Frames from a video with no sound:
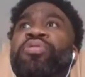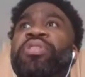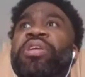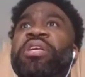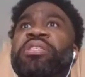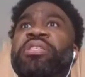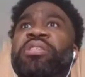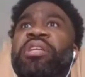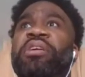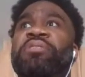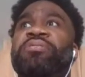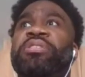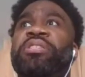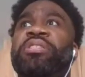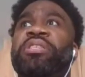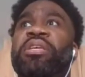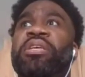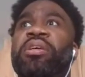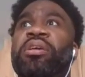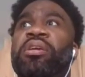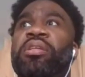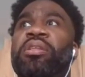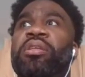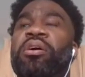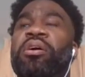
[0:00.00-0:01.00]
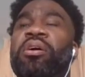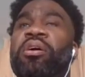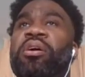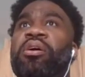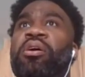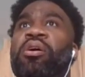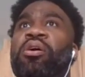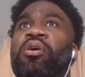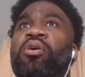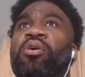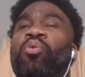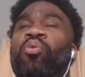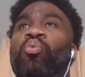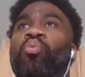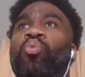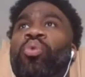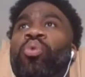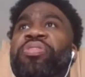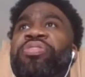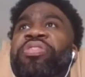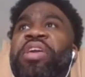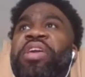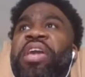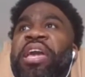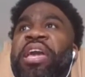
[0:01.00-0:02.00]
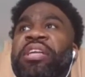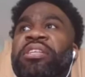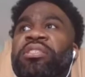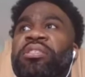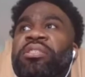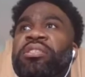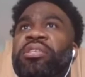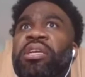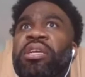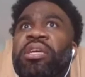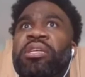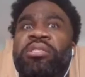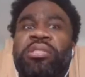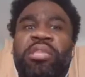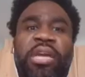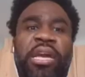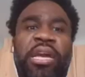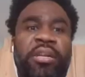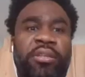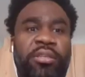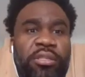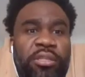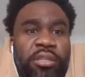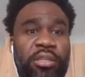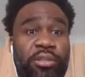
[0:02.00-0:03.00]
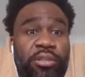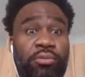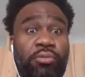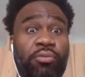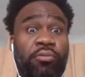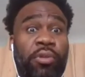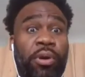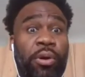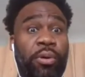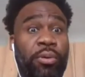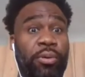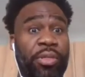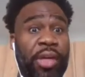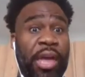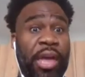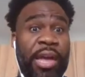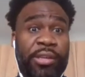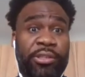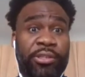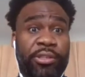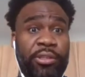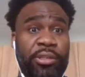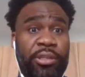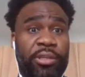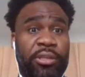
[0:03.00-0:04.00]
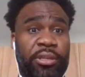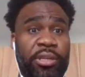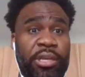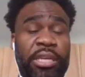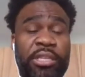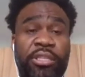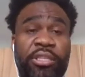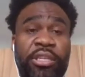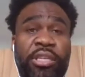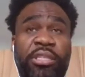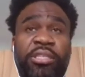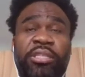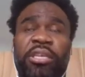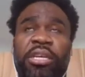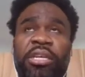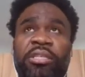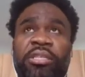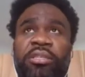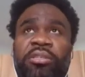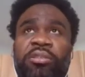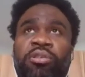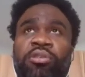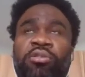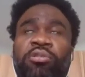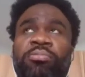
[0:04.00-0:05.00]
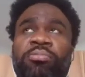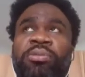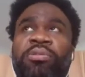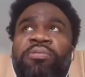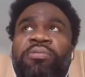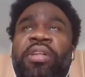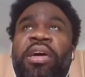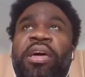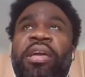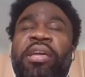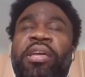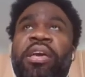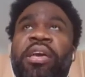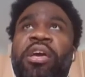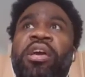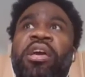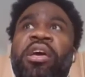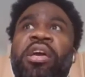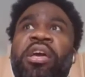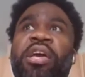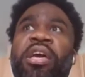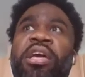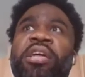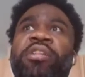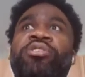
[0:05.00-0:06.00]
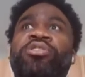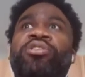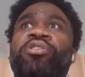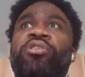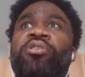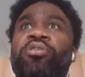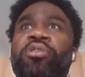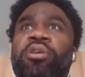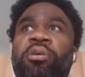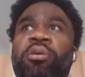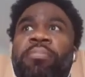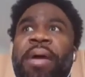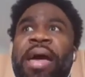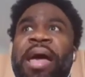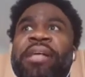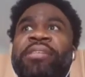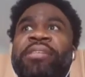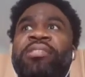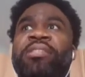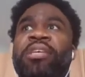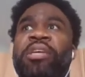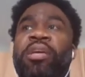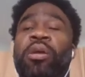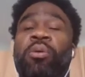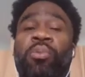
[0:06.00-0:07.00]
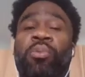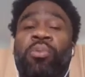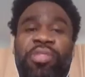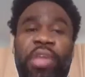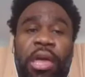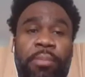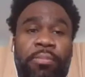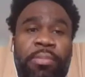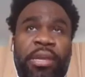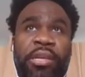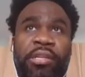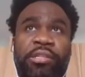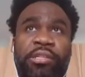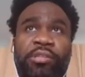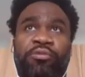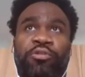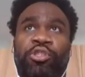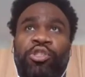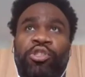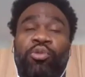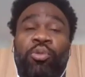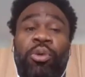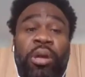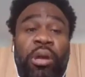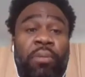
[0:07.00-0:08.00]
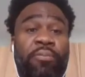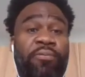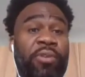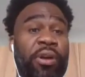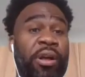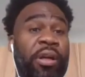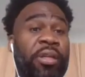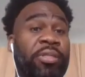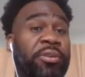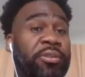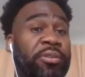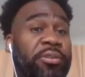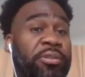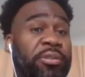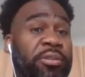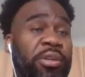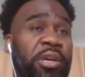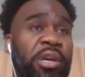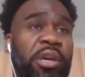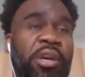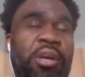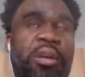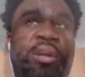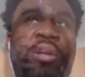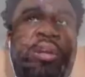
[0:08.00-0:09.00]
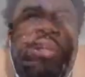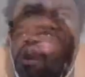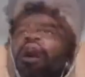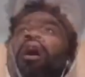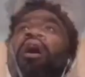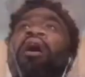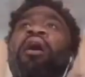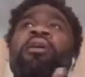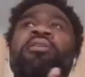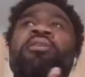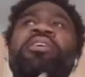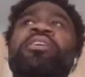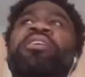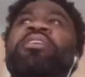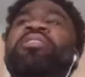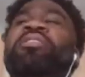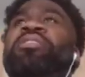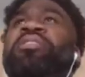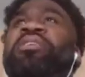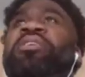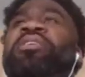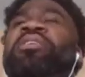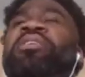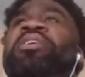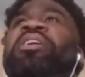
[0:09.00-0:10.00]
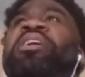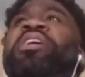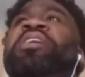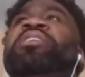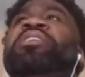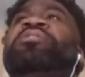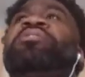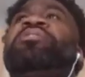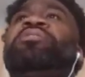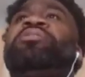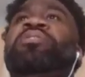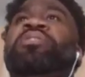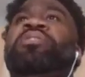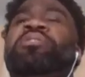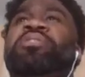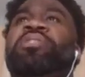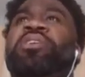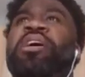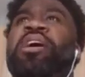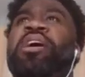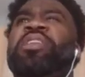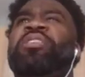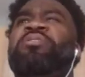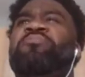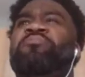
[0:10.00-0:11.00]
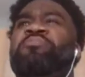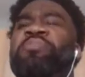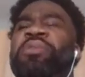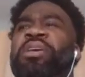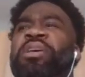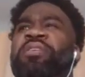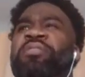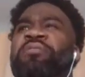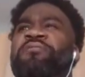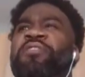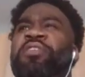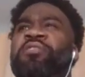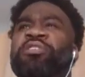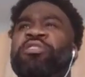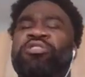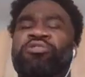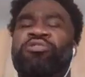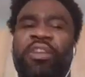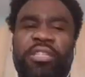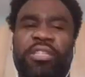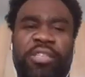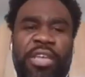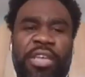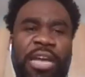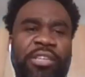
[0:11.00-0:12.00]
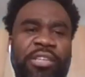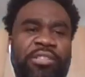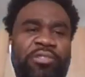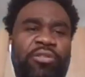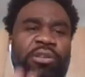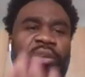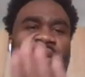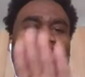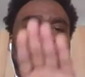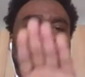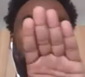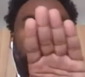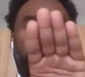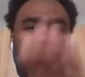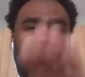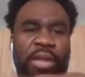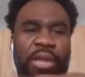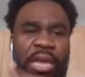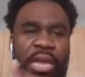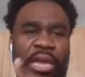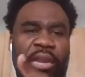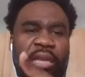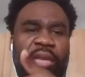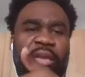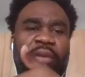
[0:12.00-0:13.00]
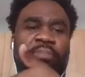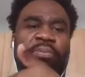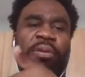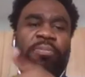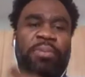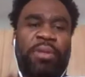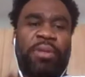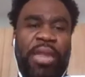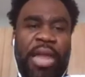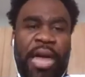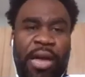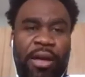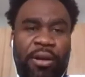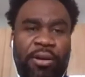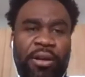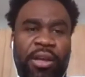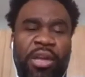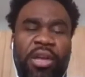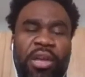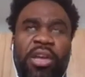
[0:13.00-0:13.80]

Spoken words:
things that I've seen with the agency is the agency's growth, actually, and just in terms of like internal capacity and what that means for showing up for others. Our key thing isn't just to kind of be very transactional to get people in and get people out.